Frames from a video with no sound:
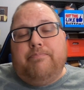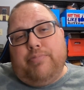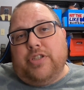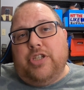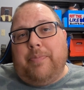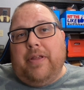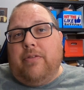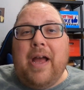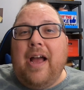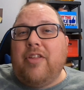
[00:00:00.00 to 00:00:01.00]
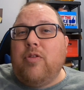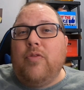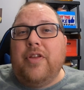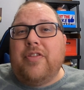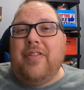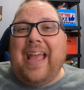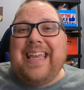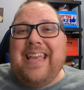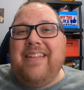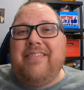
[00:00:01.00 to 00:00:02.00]
plus shipping. I sold this
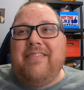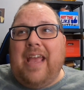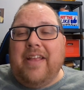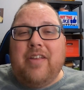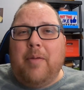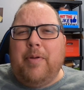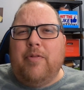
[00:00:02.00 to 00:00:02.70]
Nike tank top.